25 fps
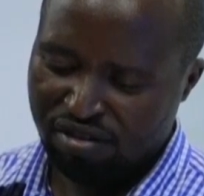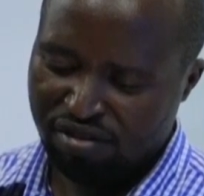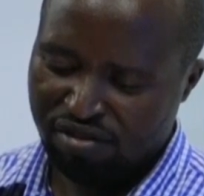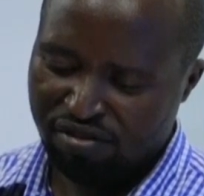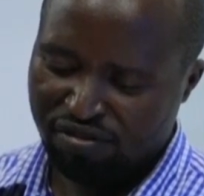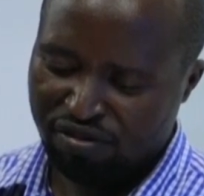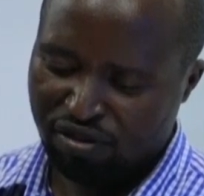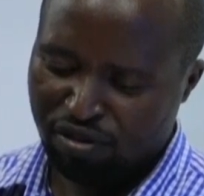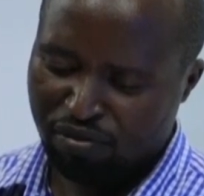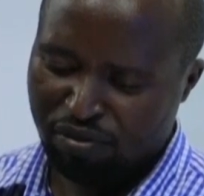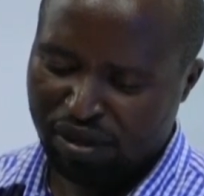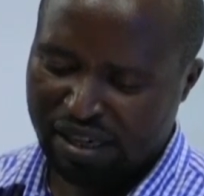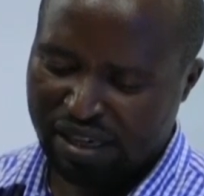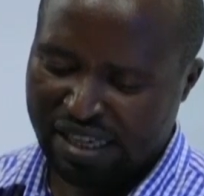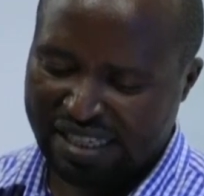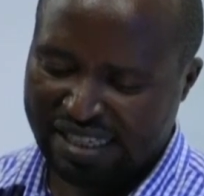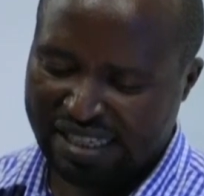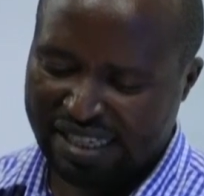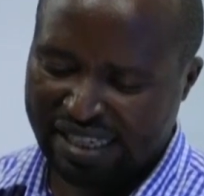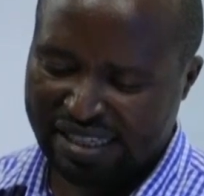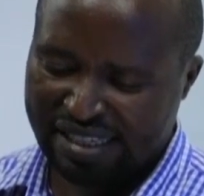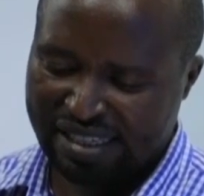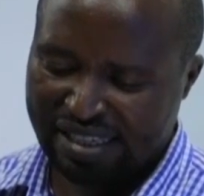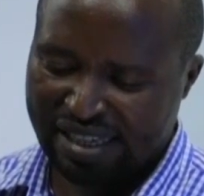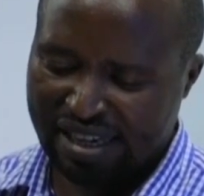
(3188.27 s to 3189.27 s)
from
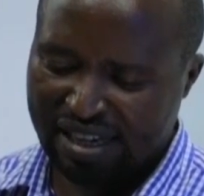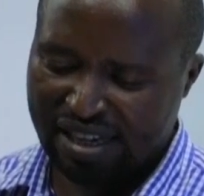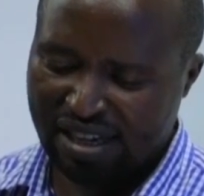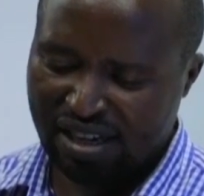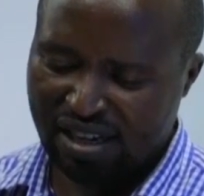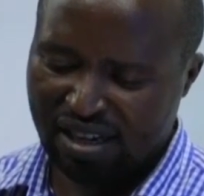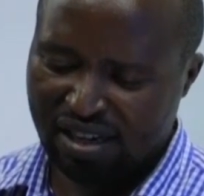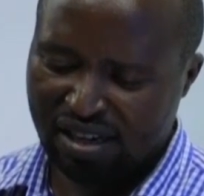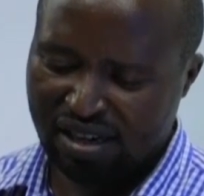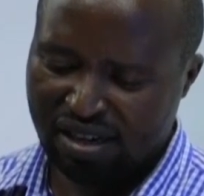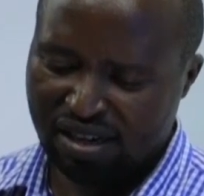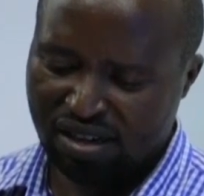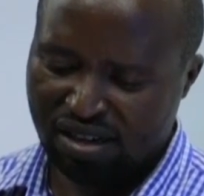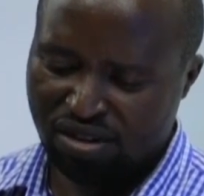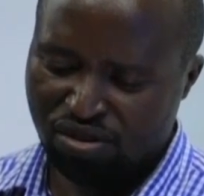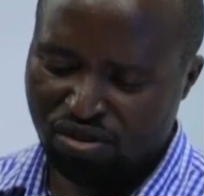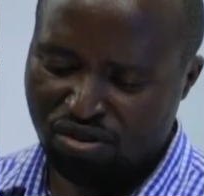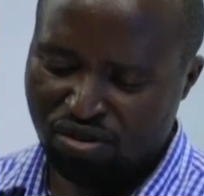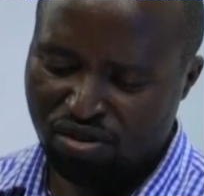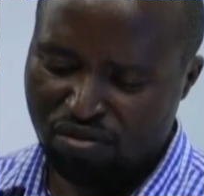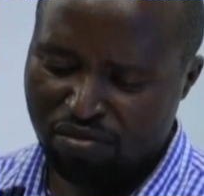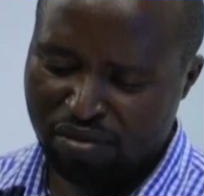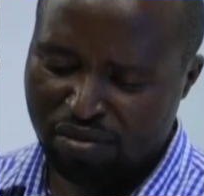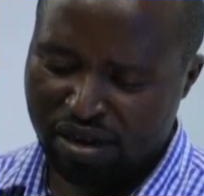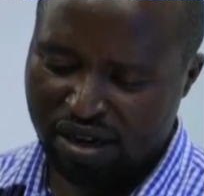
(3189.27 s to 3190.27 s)
Kisasa,
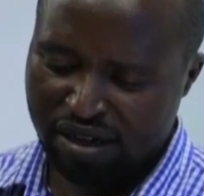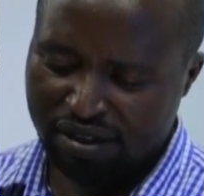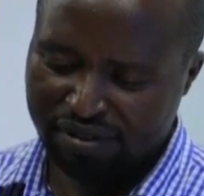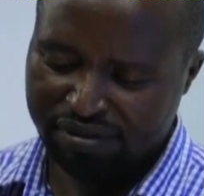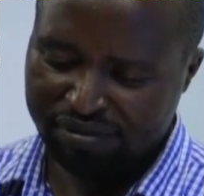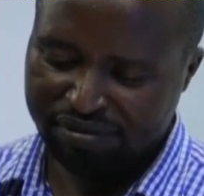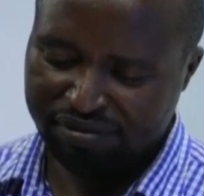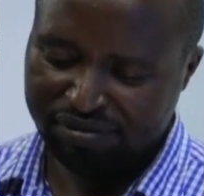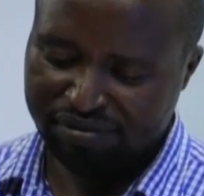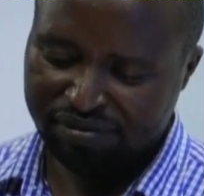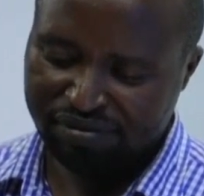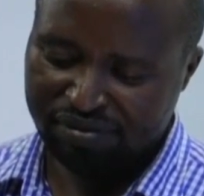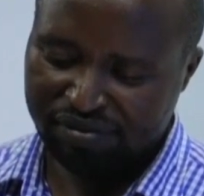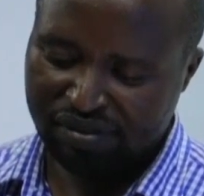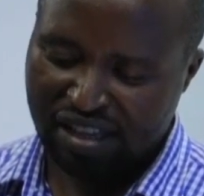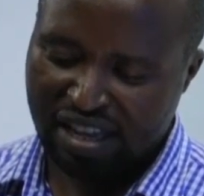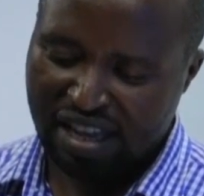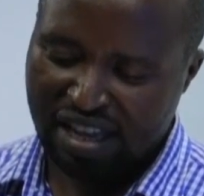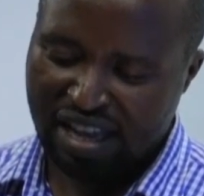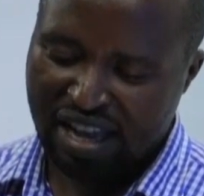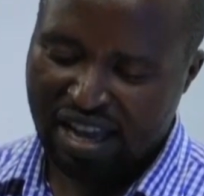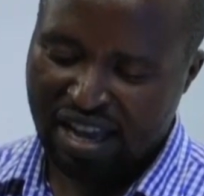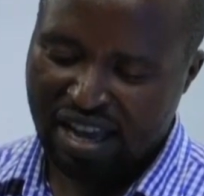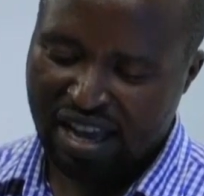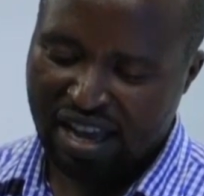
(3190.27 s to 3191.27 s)
Dodoma,
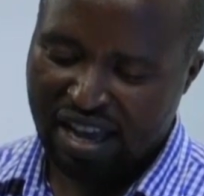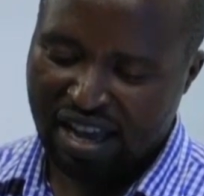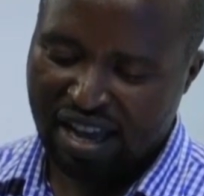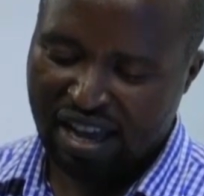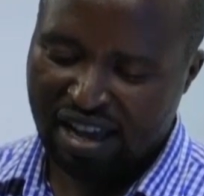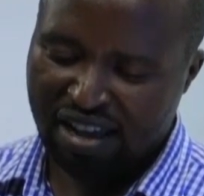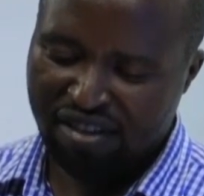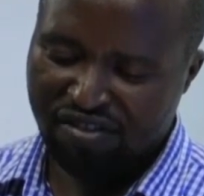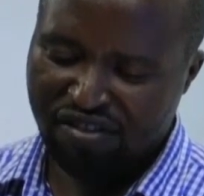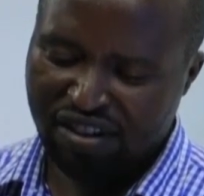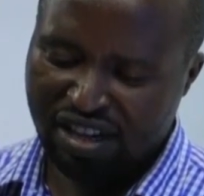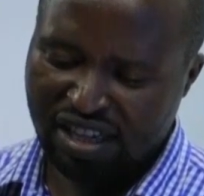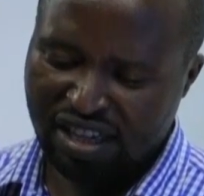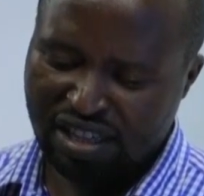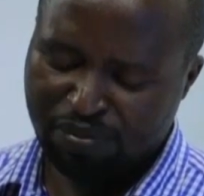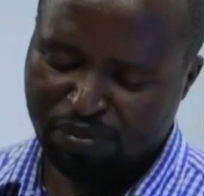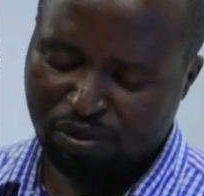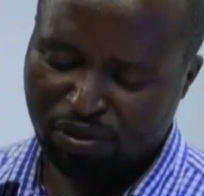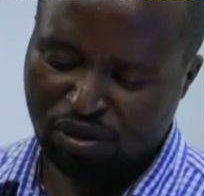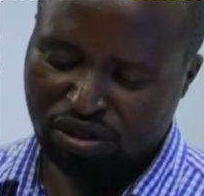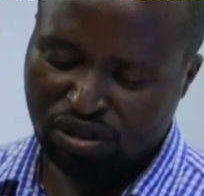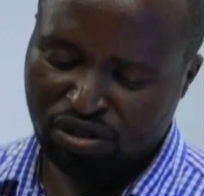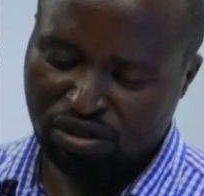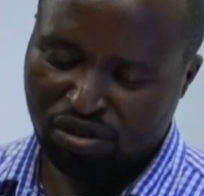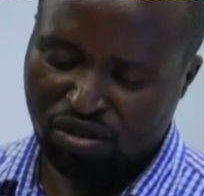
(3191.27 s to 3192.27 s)
a very
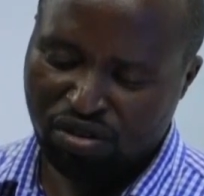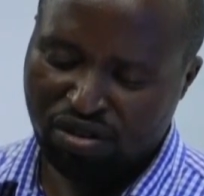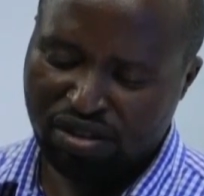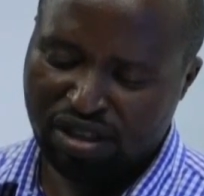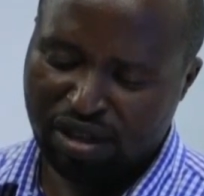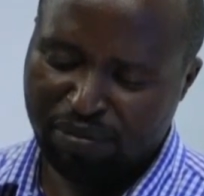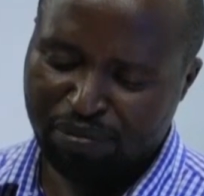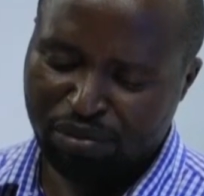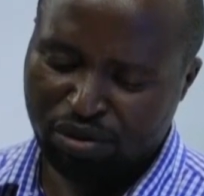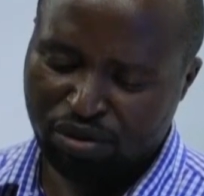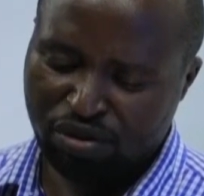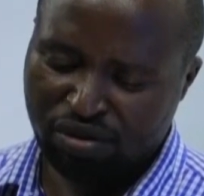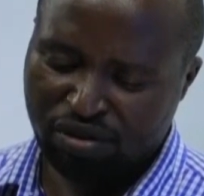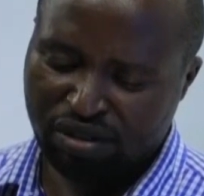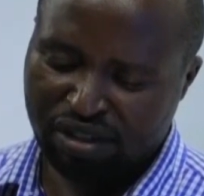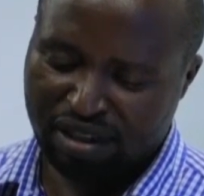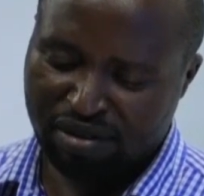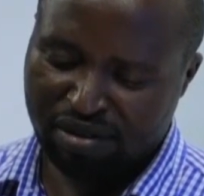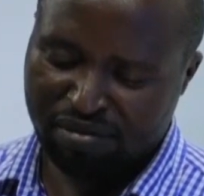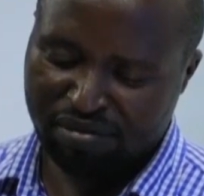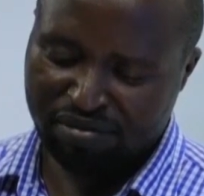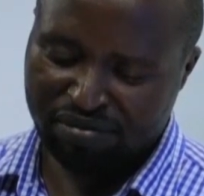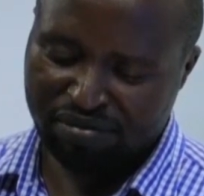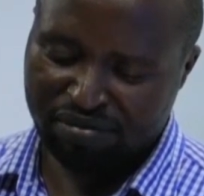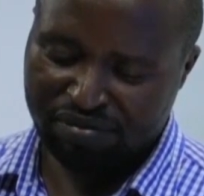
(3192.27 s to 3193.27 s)
spot on the
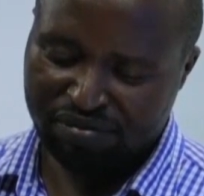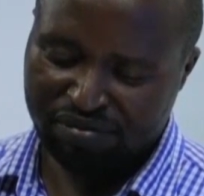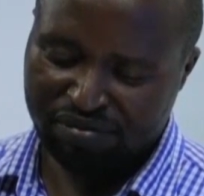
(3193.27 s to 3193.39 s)
program.